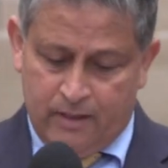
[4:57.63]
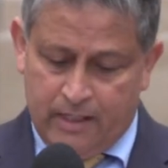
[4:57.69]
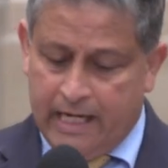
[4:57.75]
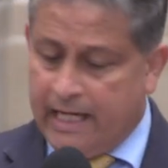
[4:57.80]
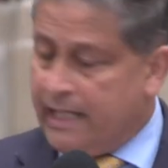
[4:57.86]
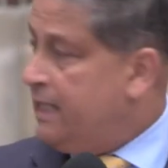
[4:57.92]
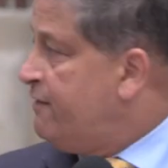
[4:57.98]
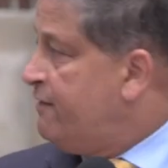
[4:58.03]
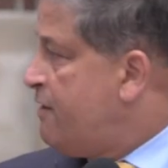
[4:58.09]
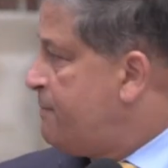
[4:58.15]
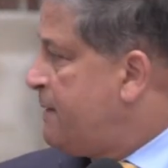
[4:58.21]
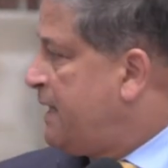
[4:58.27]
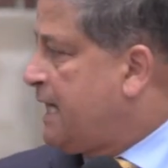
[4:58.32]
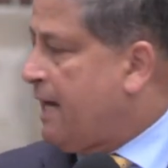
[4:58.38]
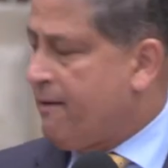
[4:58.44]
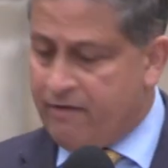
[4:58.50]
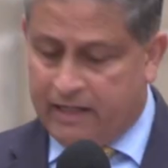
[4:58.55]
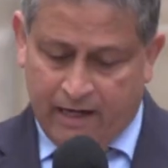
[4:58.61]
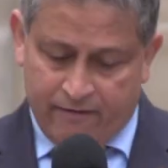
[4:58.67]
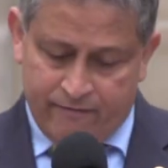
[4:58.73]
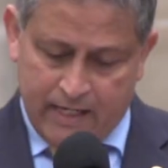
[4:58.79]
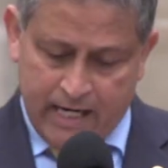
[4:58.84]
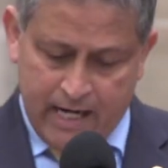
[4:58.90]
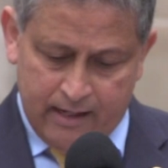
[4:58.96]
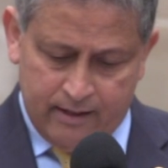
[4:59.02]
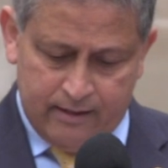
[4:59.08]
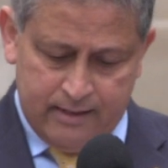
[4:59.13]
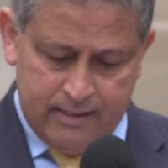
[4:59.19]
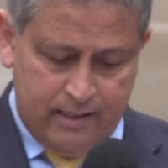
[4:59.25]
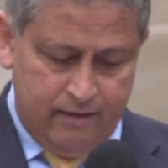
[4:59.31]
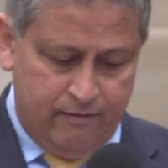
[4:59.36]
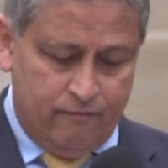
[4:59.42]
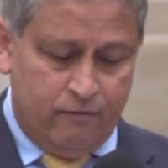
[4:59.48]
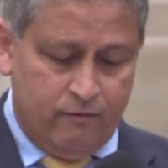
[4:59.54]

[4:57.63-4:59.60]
and EVP Kevin Hegarty